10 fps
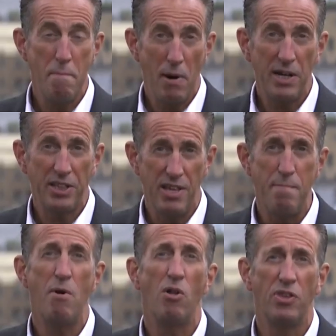remind
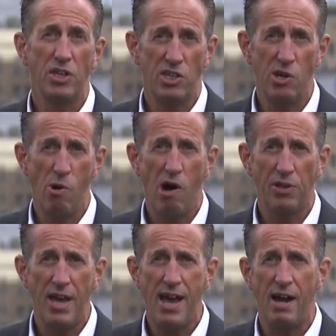them that you
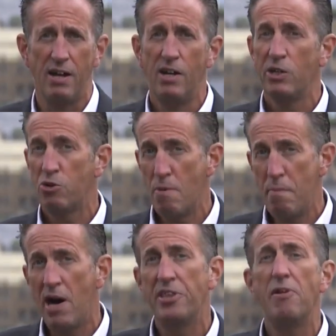are there, to
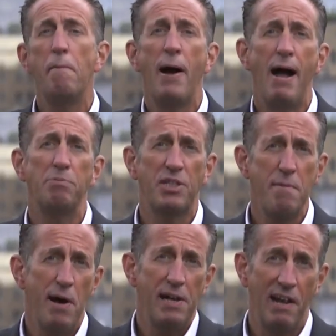remind them perhaps
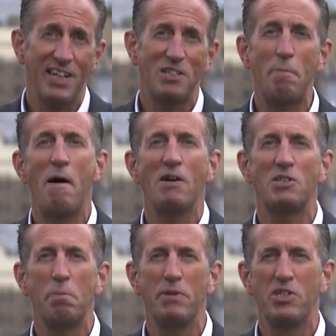they might like to
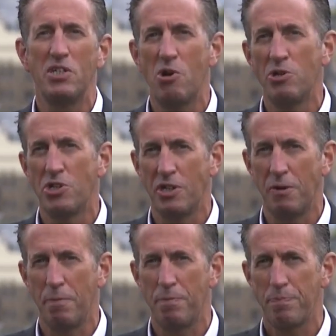pass some business on to
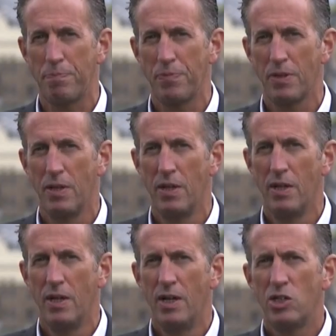you.
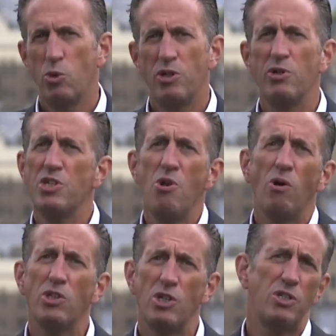Twitter is
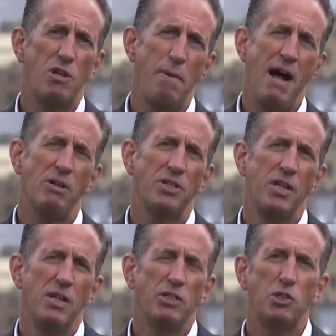not just about
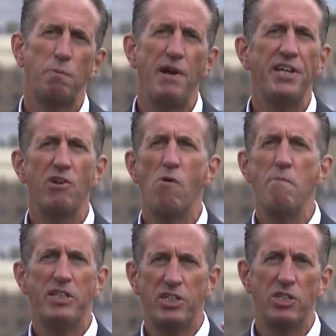spreading your
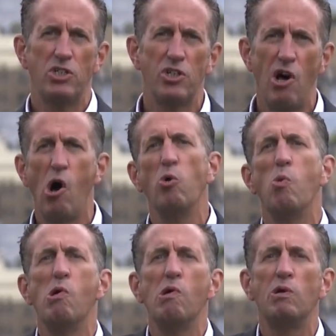message to the whole
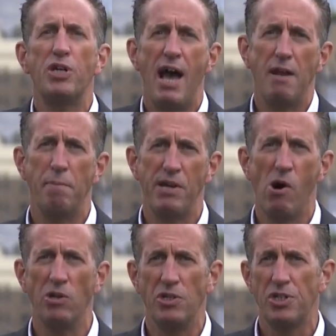world and
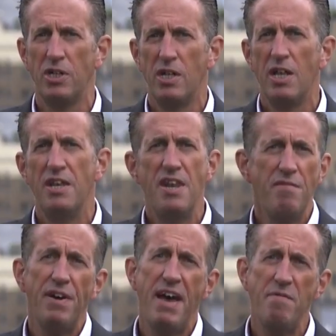beyond.
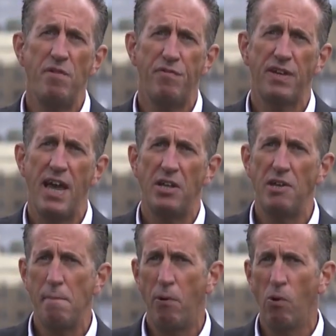Never ever forget
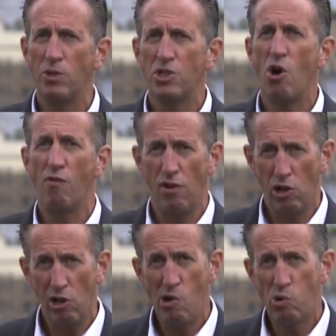the importance
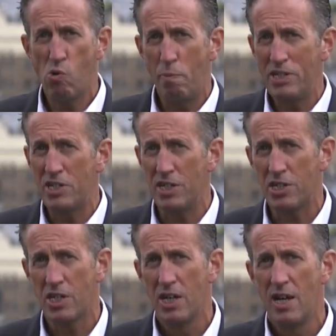of local
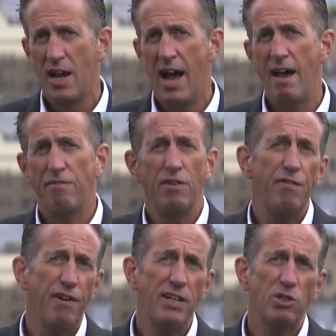business. And from
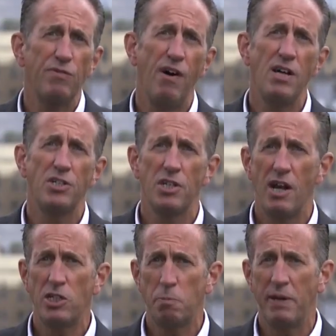the financial advisors
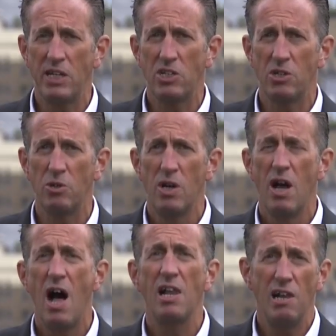that I speak to,
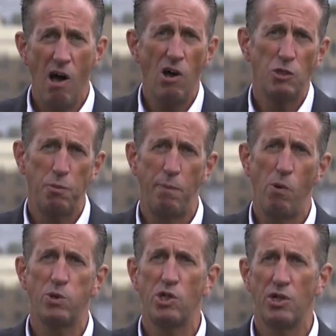a large
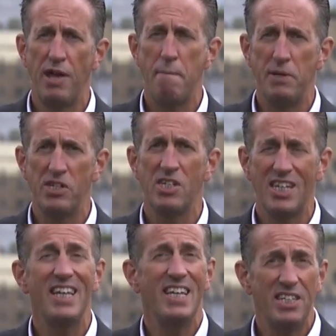proportion of their
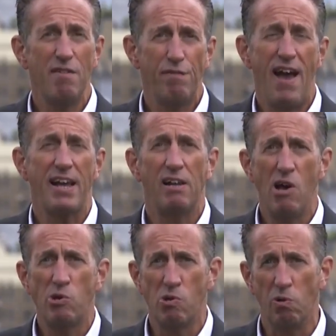business is in fact
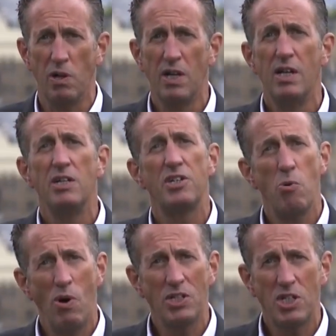local.
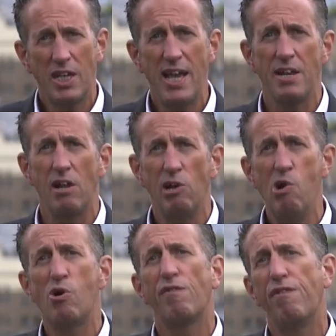So once again,
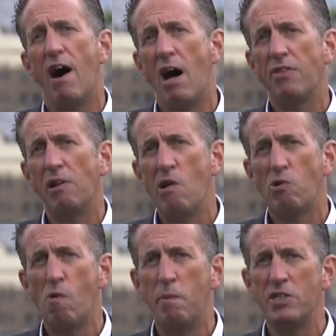look for other
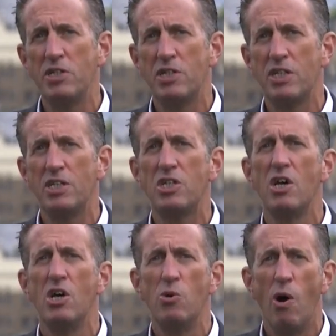local businesses
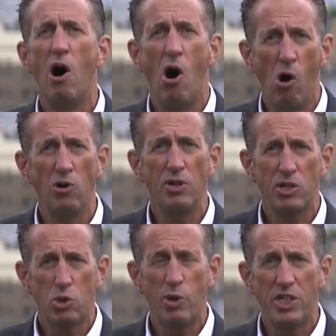who are
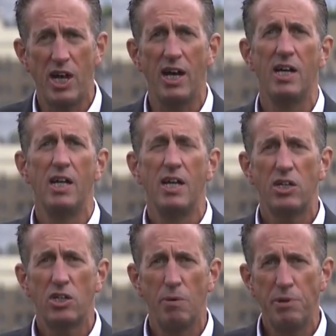on Twitter.
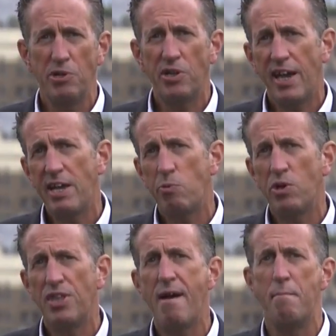Communicate
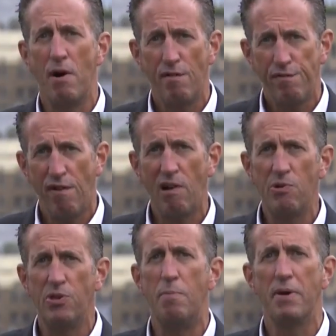with them,
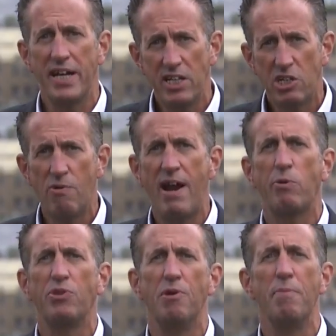follow them,
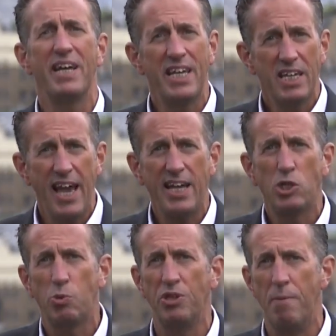interact with them,
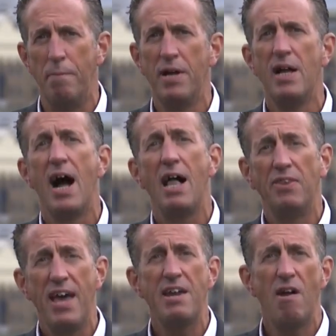engage with them,
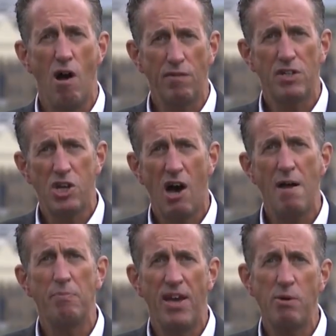and then over
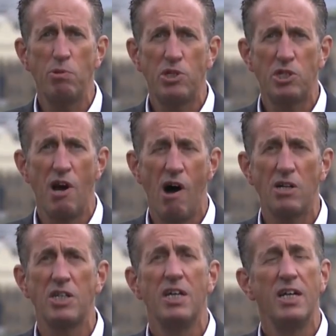time they will
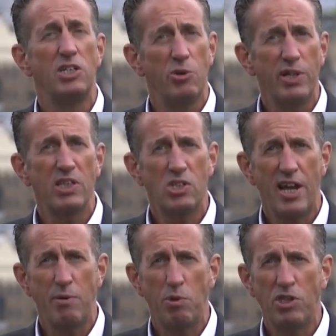start doing the
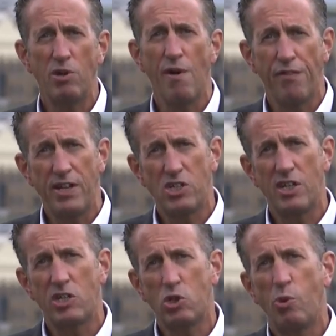same with you. If they
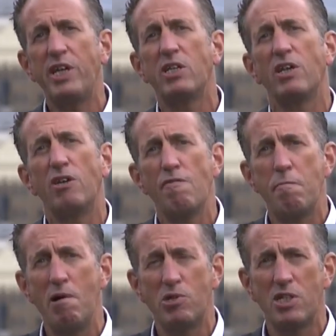see a tweet that
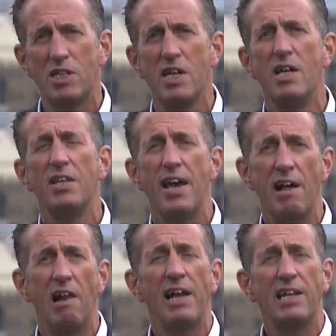you've posted,
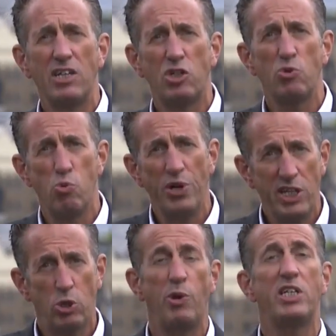they are likely to
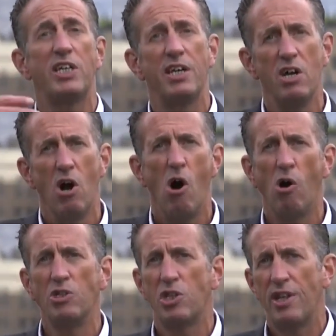retweet it
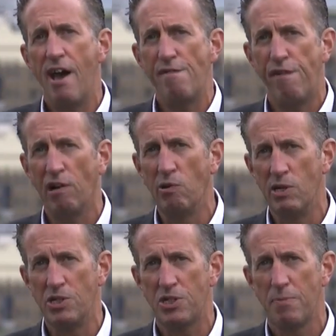onto their
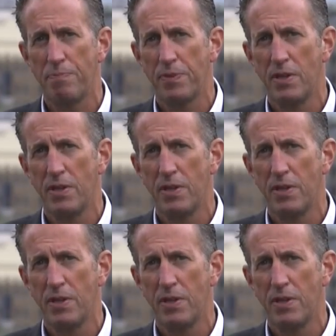followers.